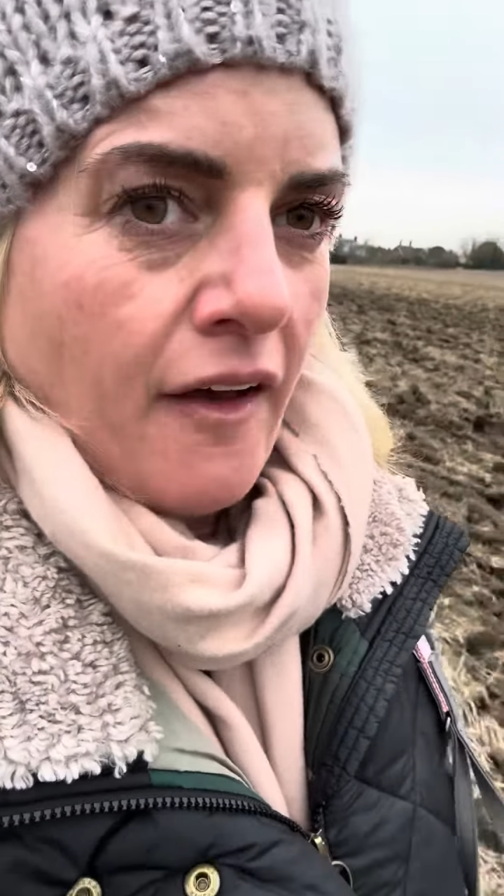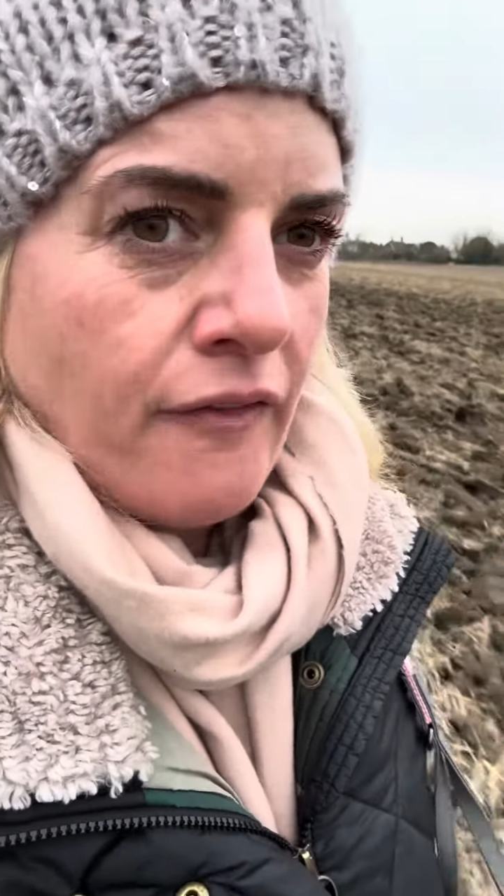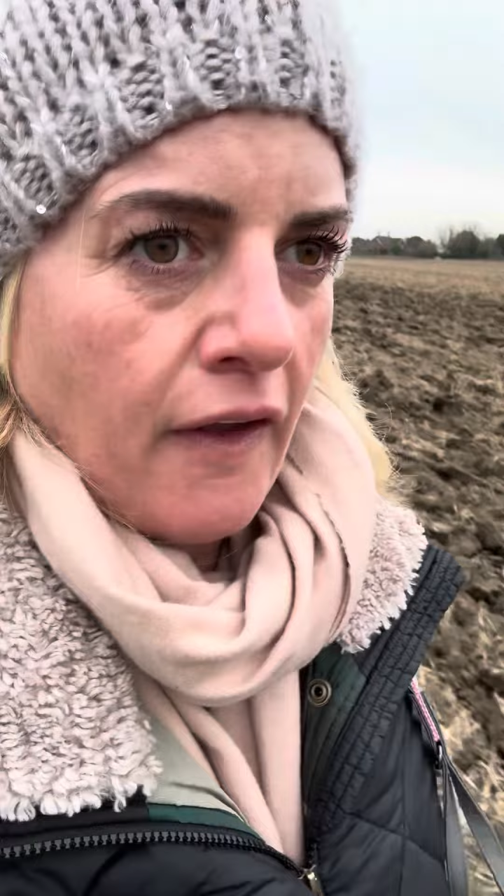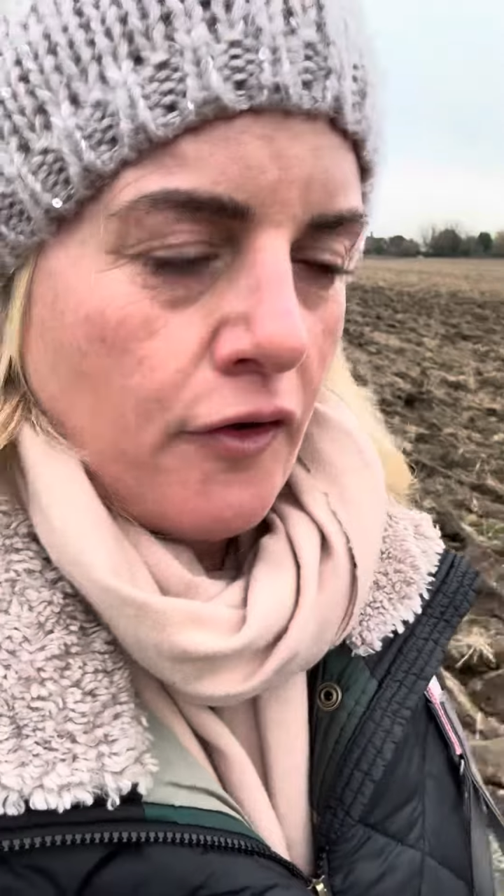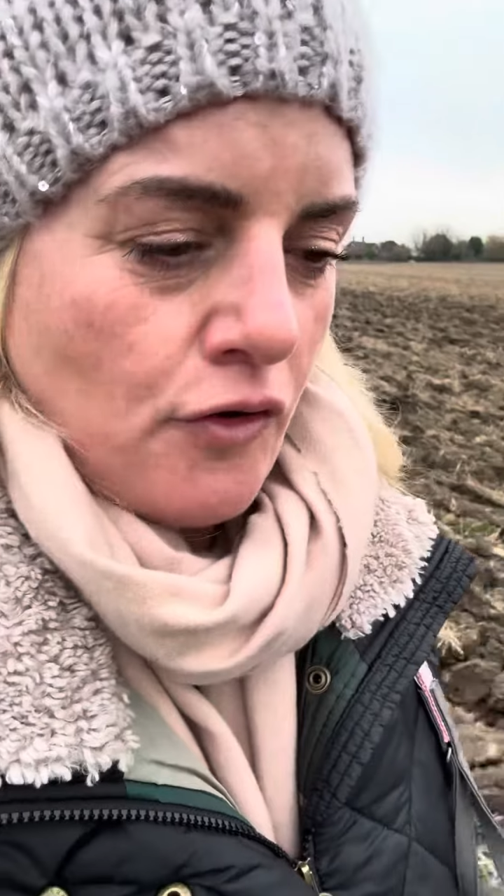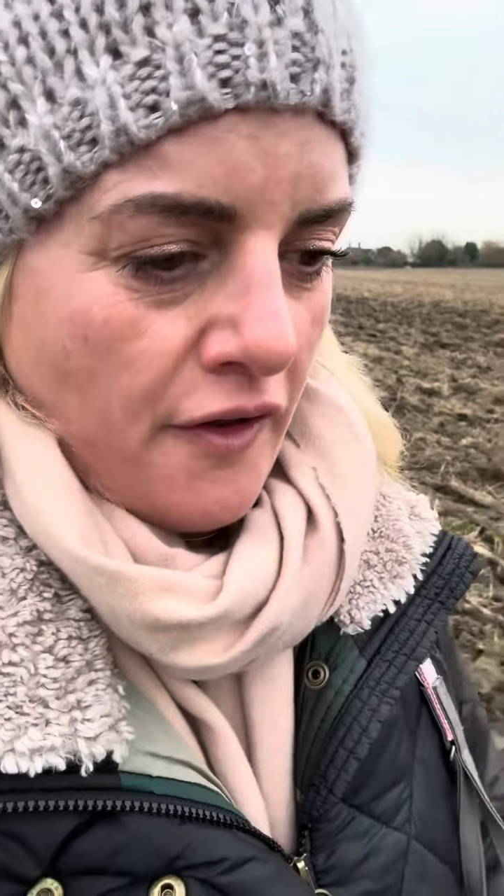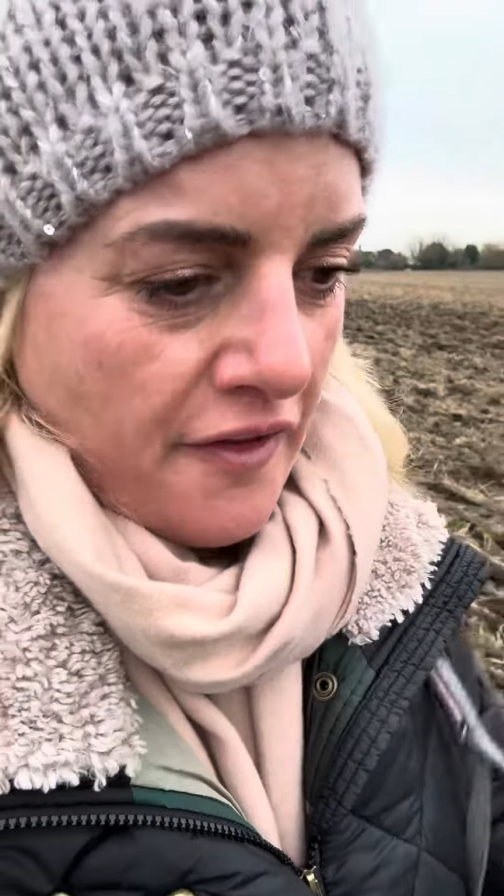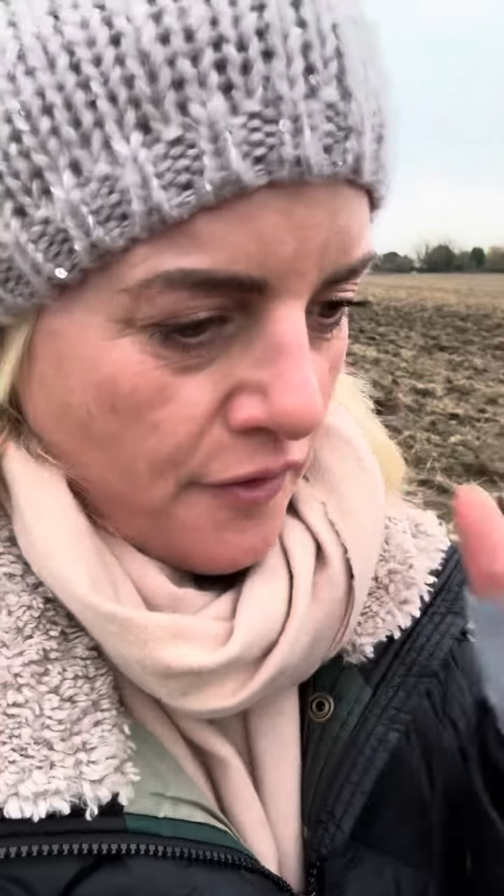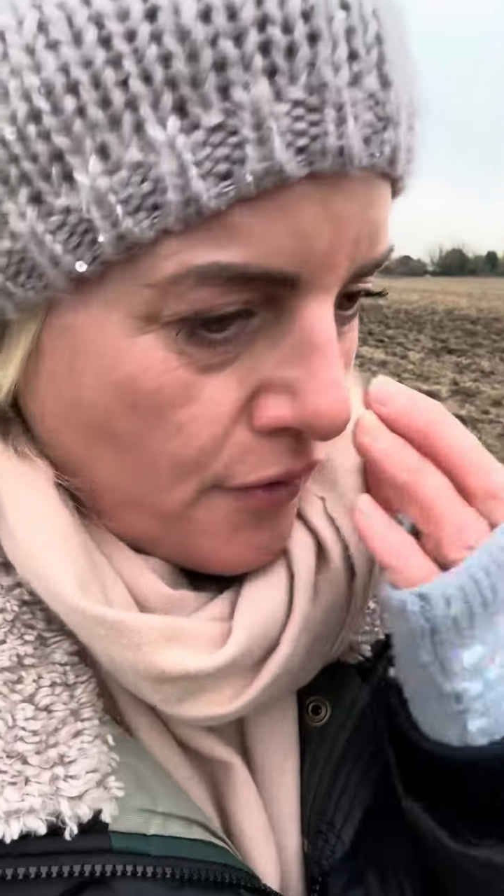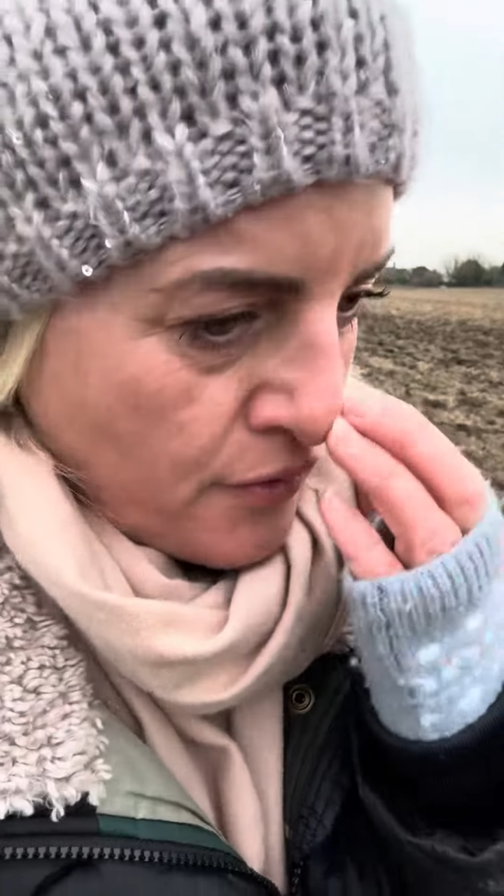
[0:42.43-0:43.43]
fingers crossed
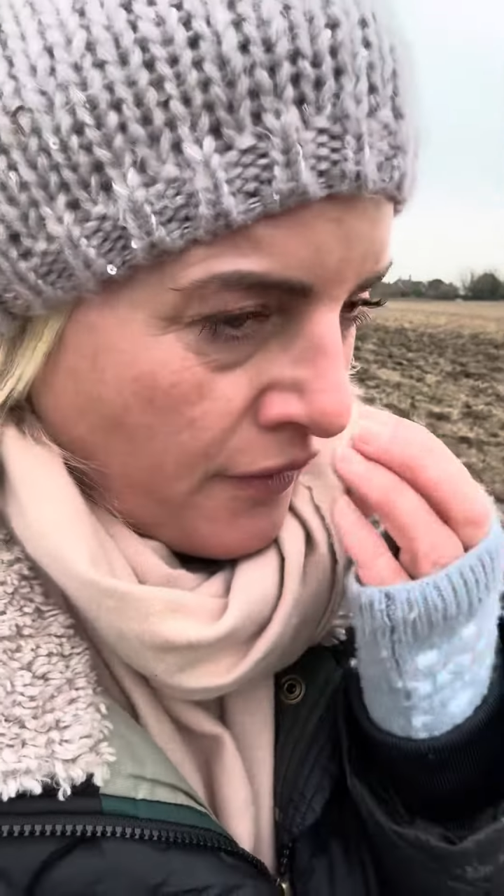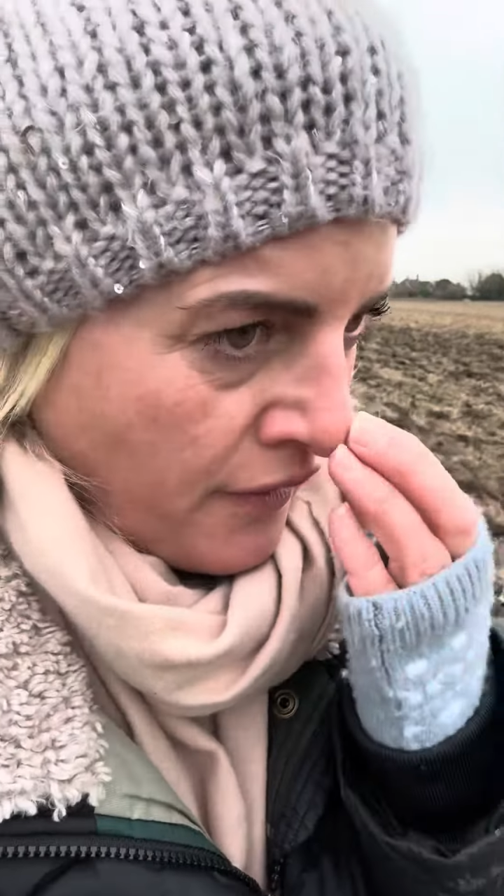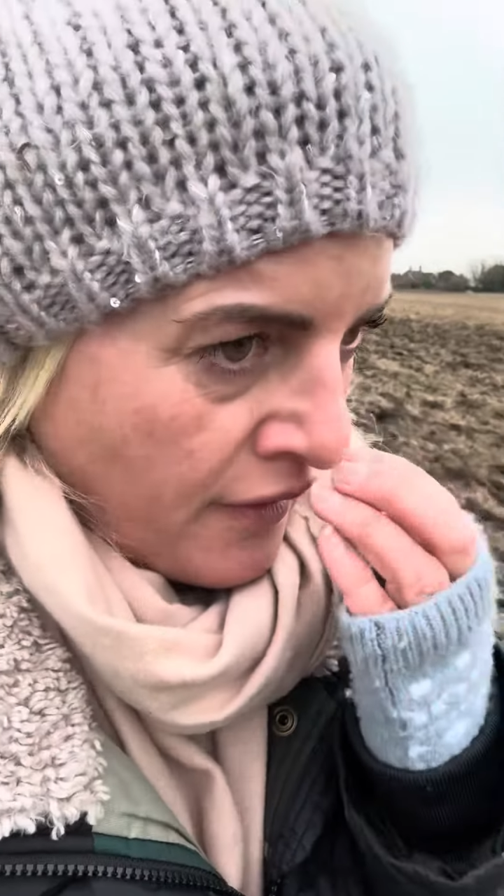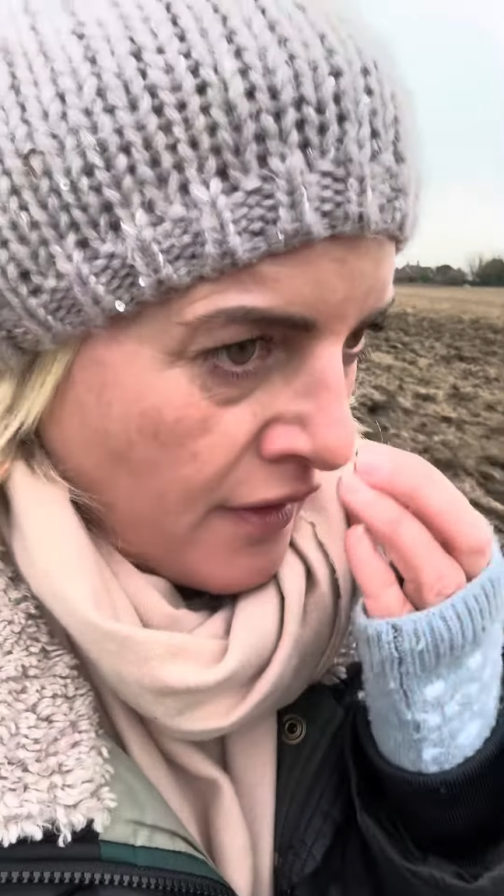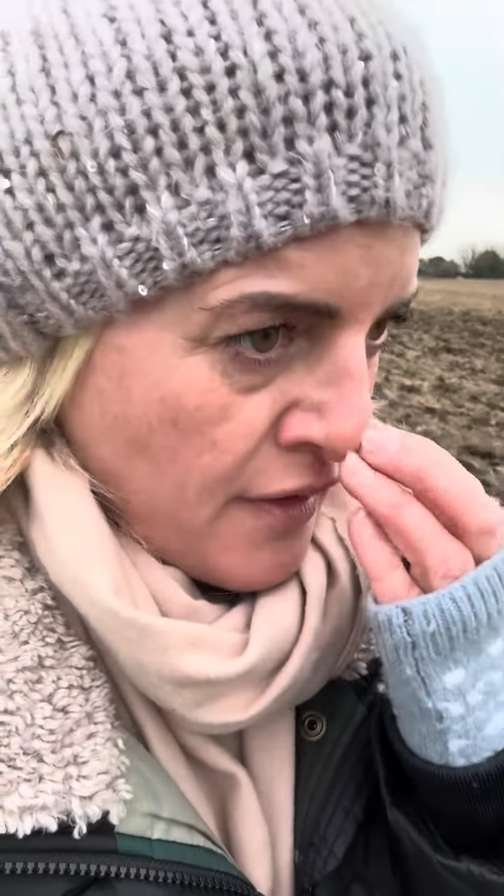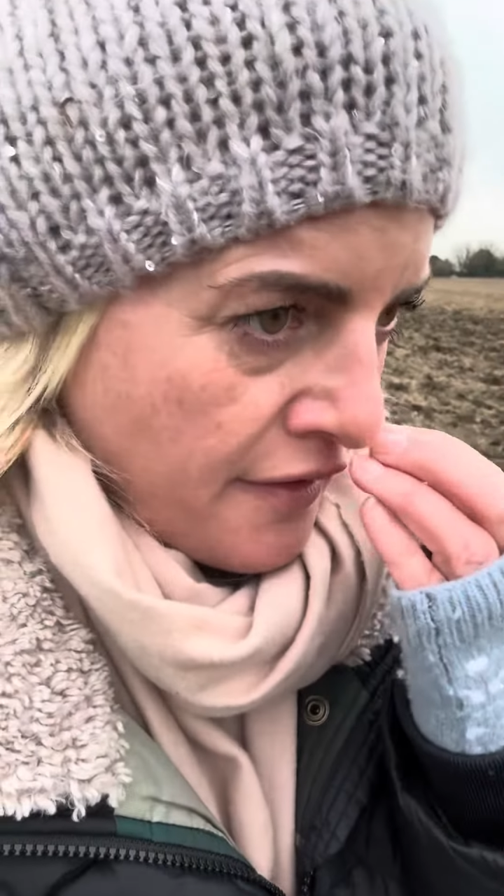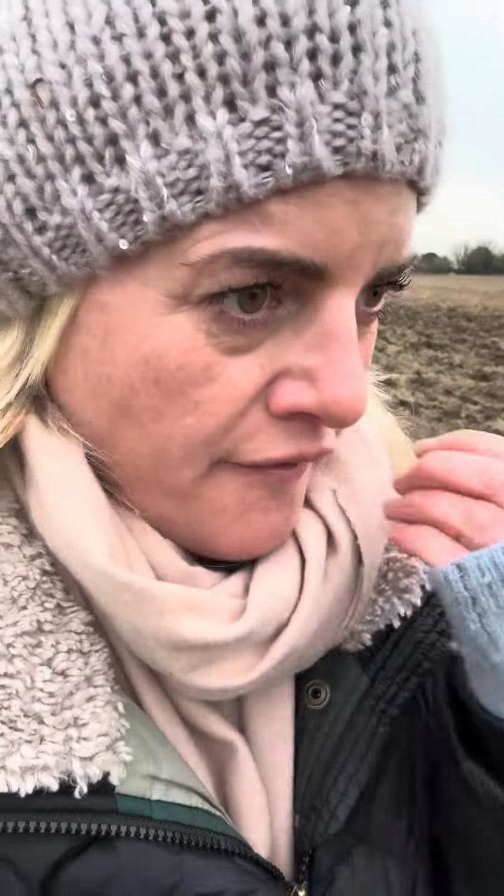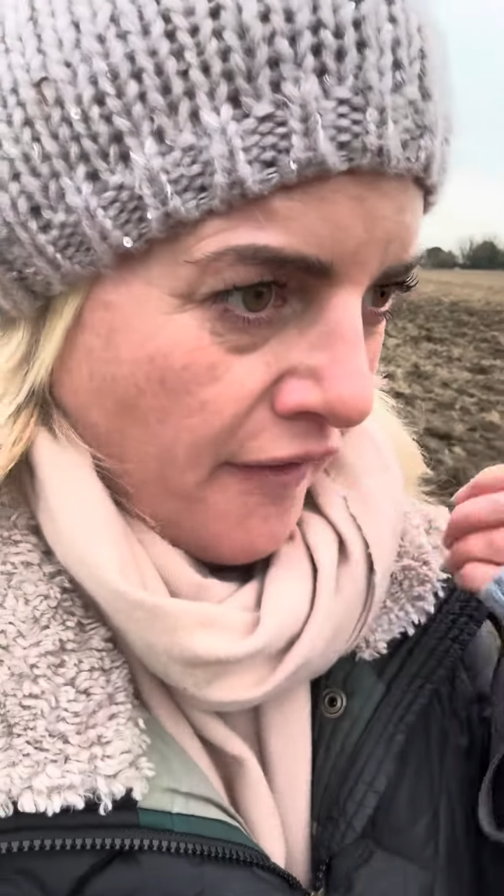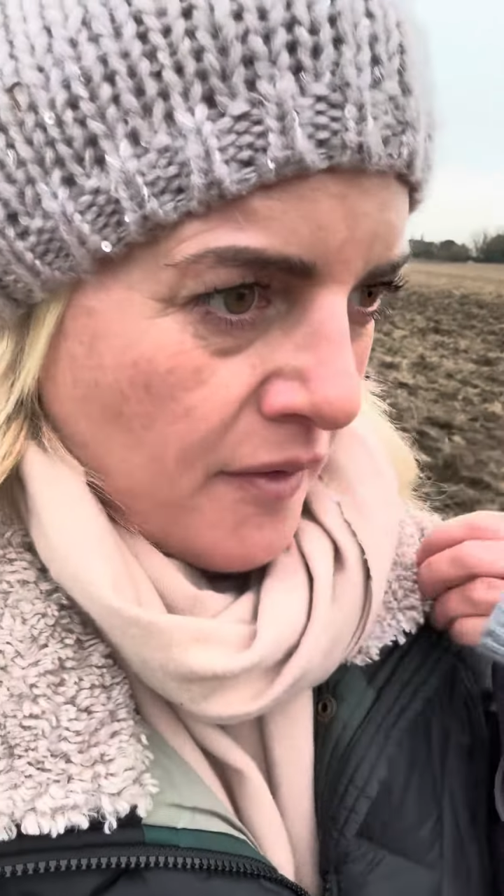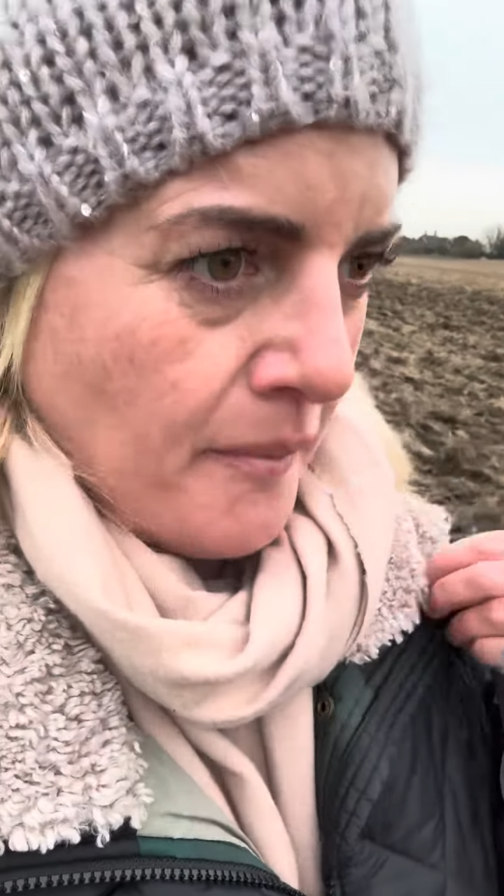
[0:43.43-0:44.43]
he'll start
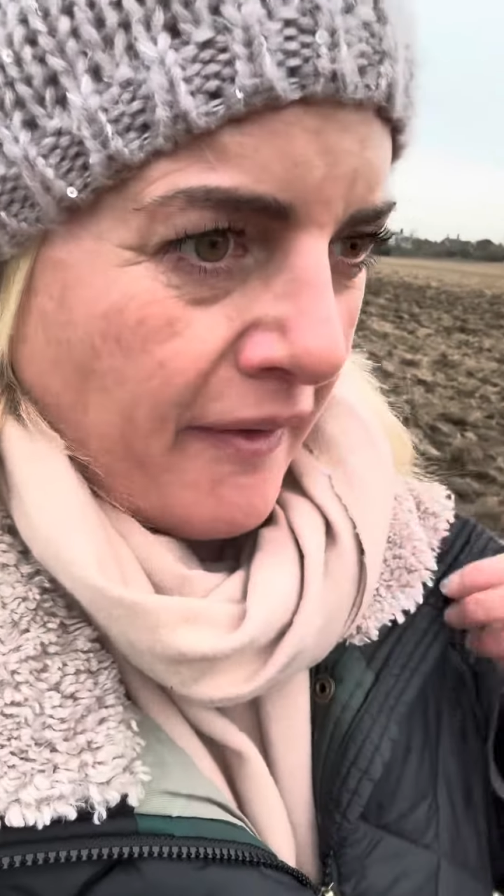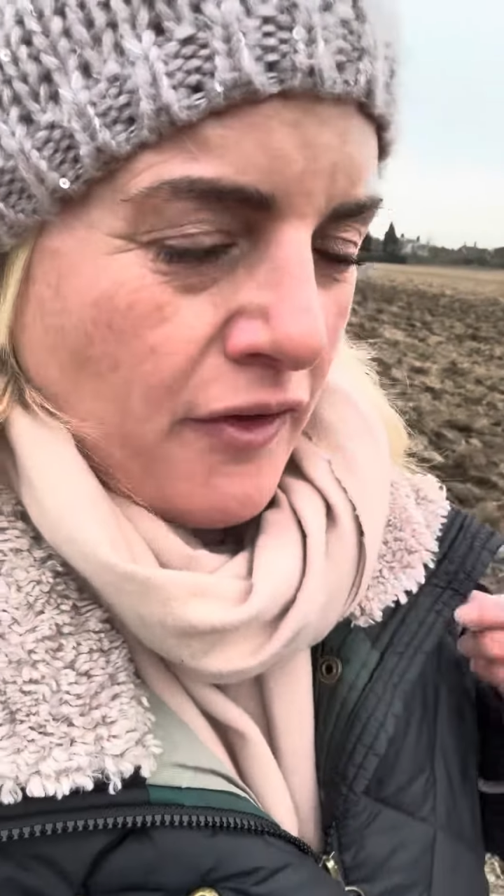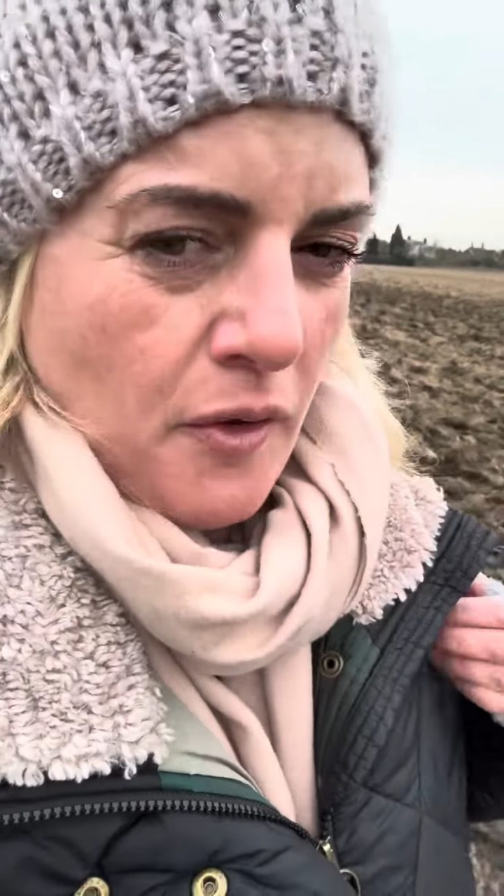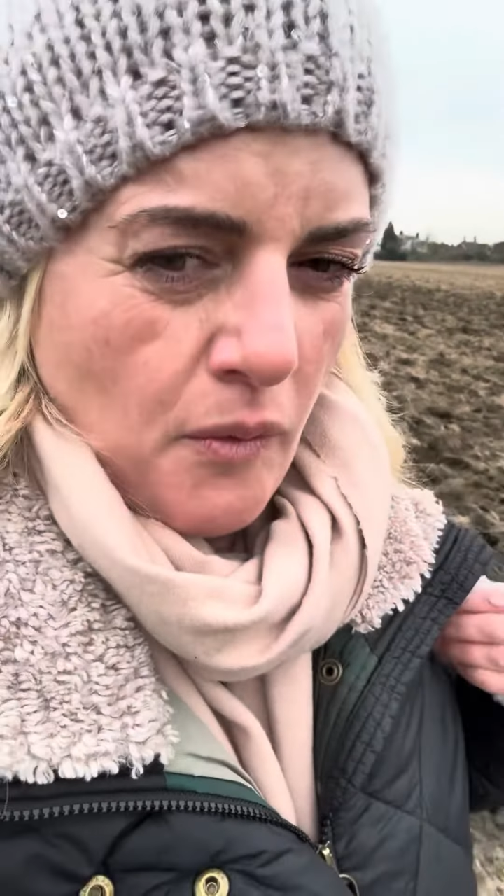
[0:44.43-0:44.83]
feeling better soon.